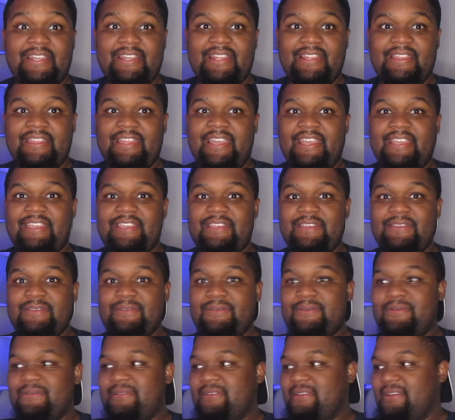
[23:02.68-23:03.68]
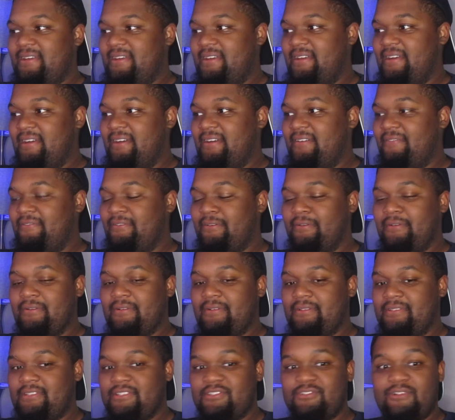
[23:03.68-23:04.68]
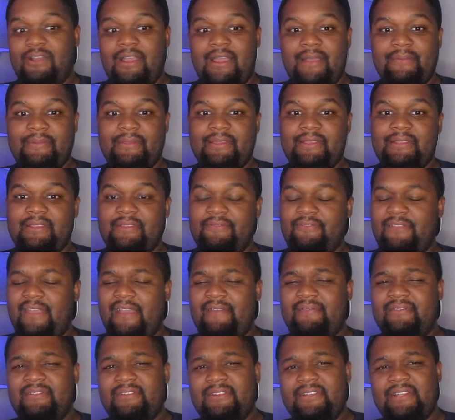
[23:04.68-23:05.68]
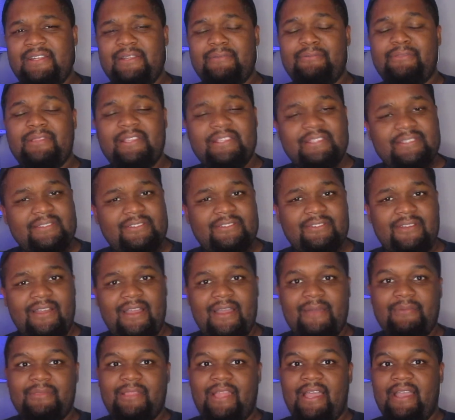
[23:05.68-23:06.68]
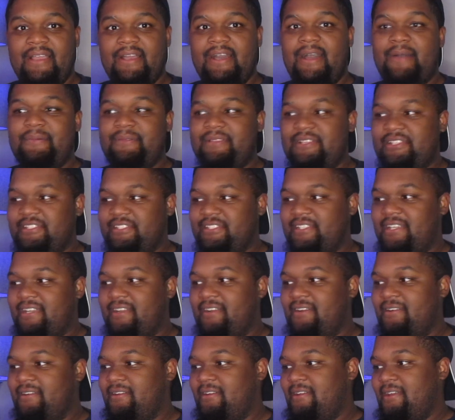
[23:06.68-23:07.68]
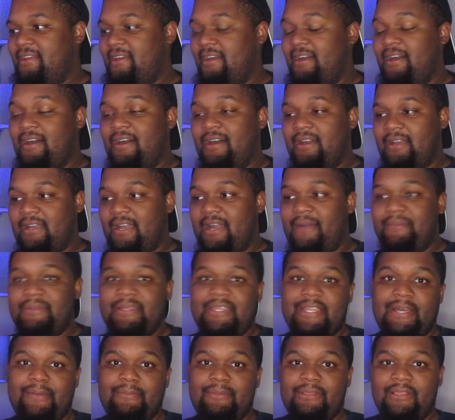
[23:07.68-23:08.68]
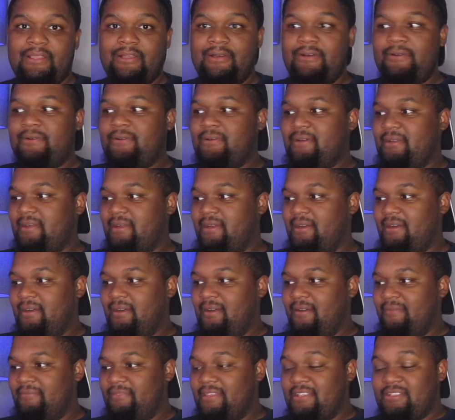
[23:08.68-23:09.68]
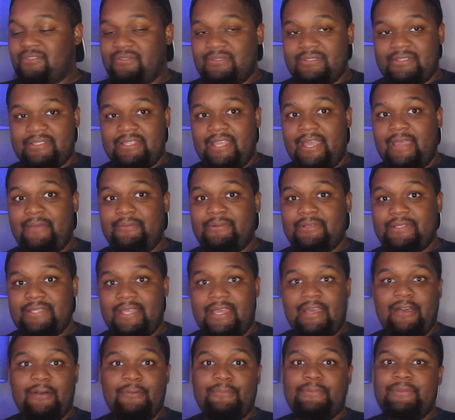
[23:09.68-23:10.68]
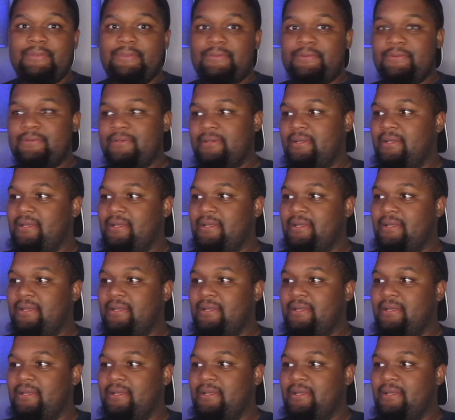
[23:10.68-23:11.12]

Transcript: it. Thank you for subscribing. If you haven't already, please subscribe, like, comment, and share. Comment down below if this is able to help you.